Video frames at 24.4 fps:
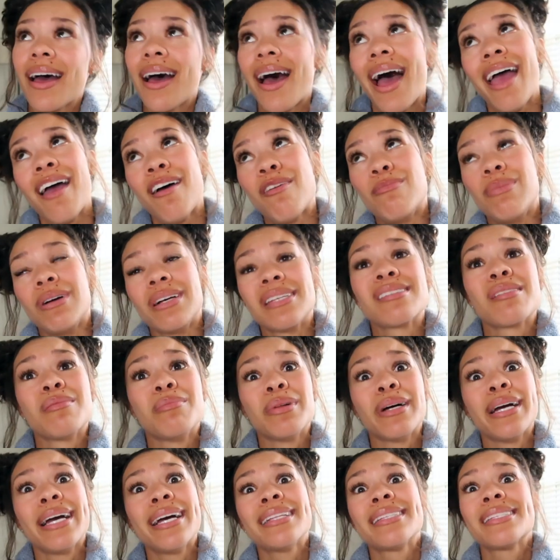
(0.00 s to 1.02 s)
I have breast
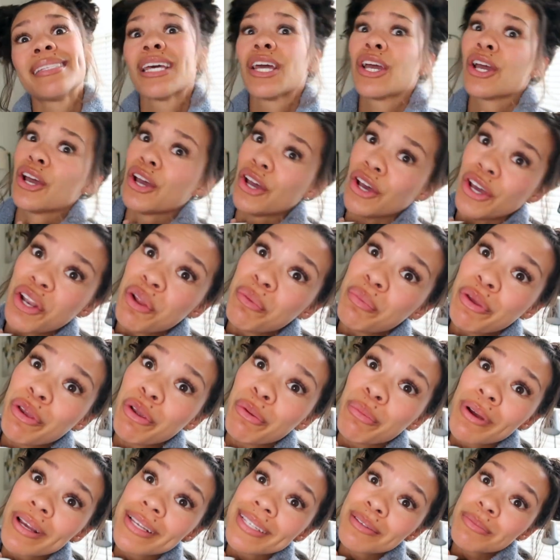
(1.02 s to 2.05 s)
implants. Could it be
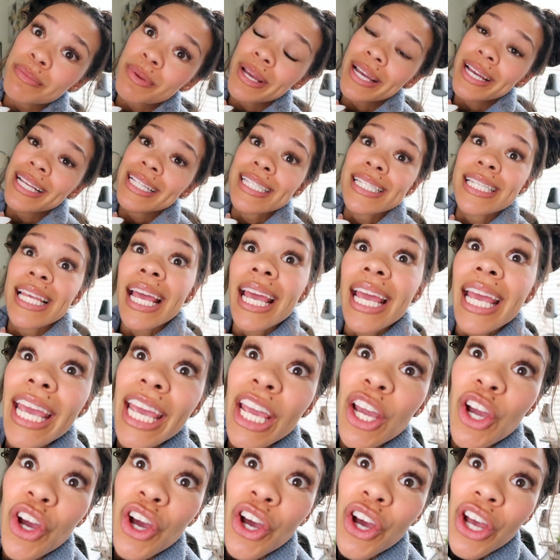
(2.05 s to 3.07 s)
your breast implants?
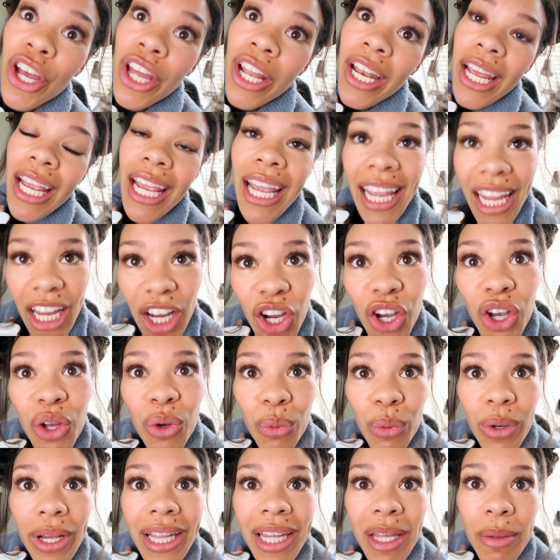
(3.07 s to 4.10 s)
It could
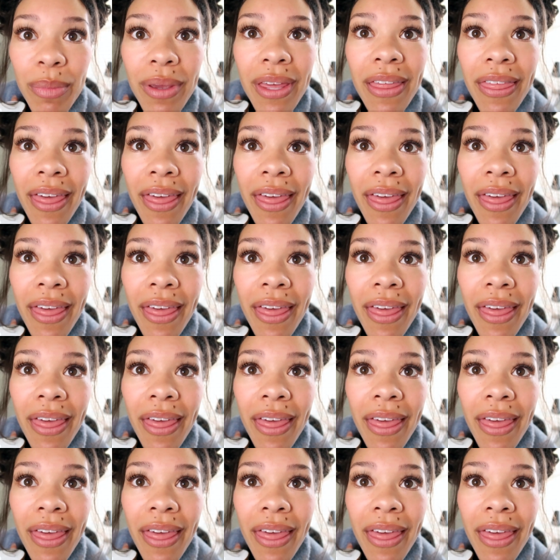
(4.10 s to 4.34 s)
really be